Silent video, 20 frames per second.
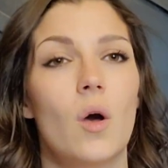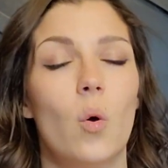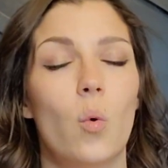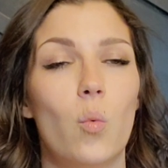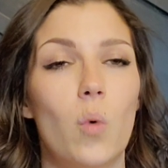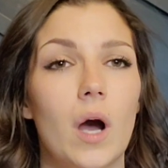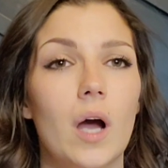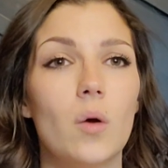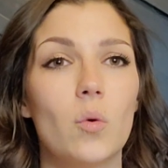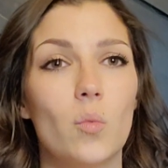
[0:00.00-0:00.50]

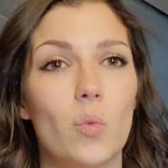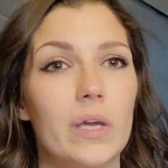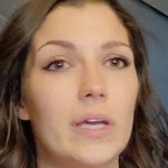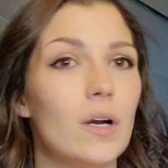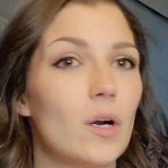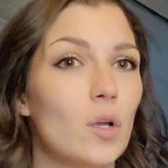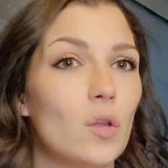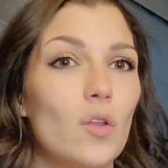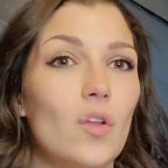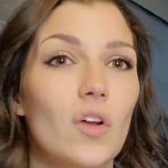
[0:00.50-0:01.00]
What we
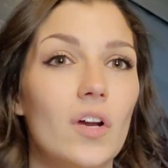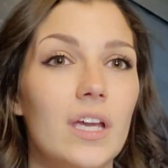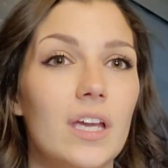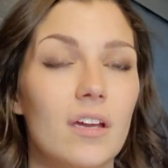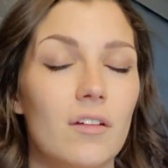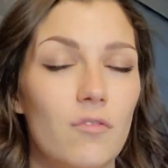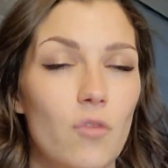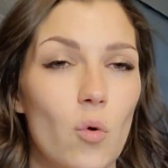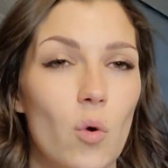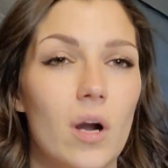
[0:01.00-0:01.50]
are
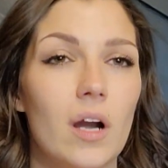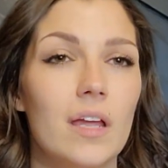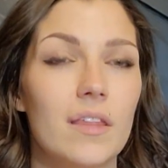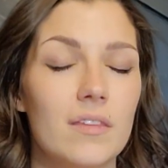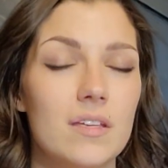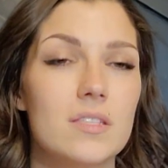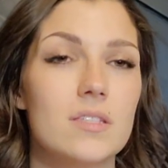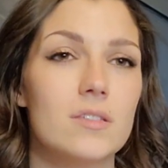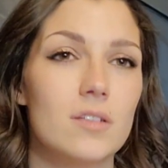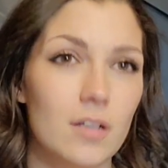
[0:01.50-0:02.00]
looking for in
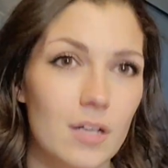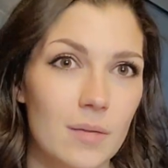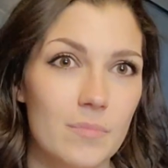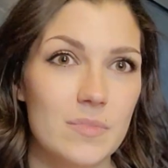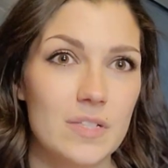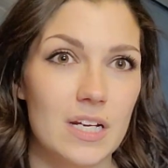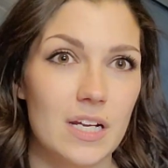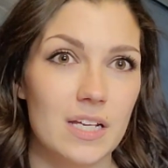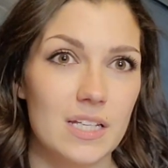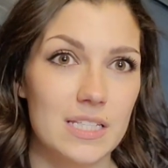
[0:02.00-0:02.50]
this
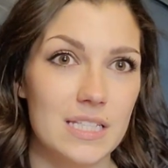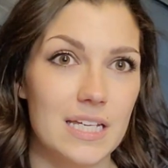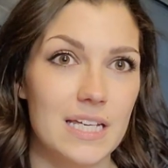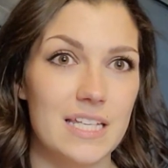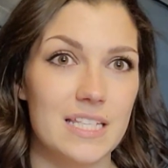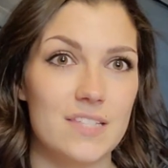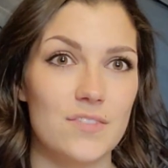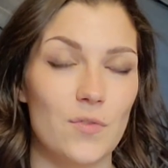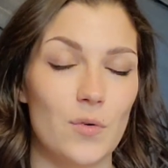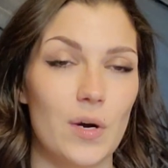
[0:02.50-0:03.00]
circumstance
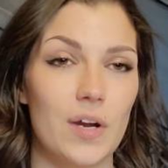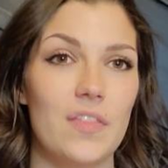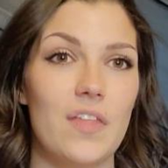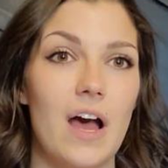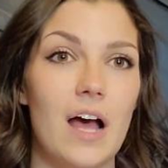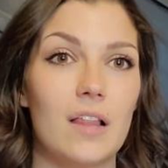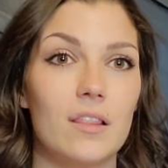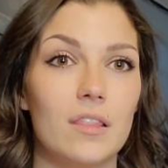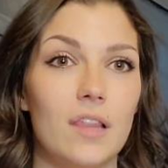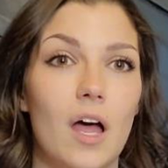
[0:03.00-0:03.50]
is for
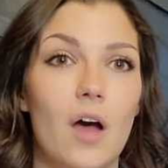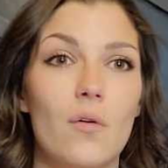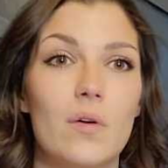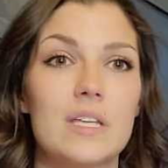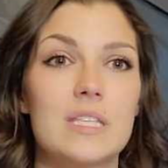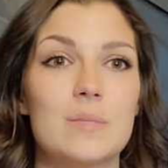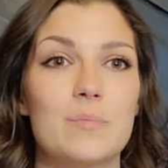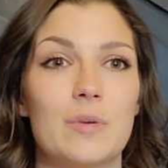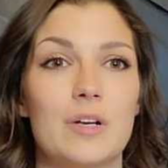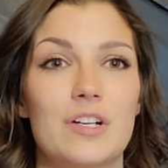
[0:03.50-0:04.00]
that
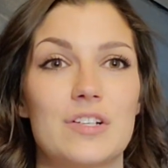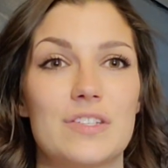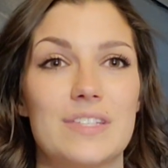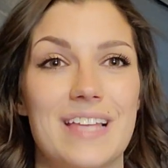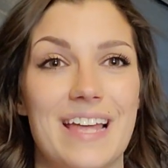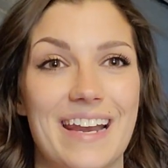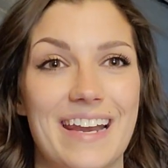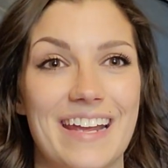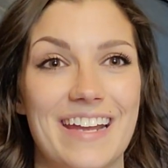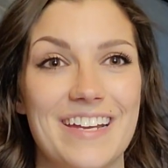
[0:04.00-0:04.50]
lowest
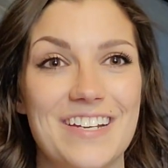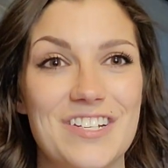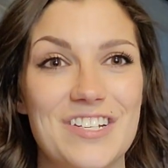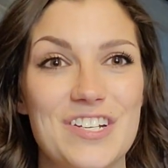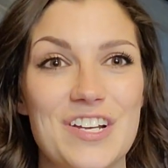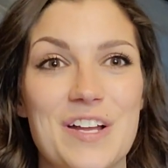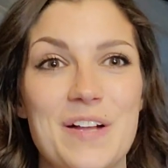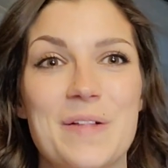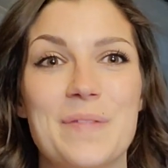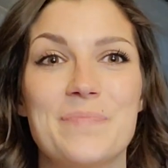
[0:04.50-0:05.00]
percentage.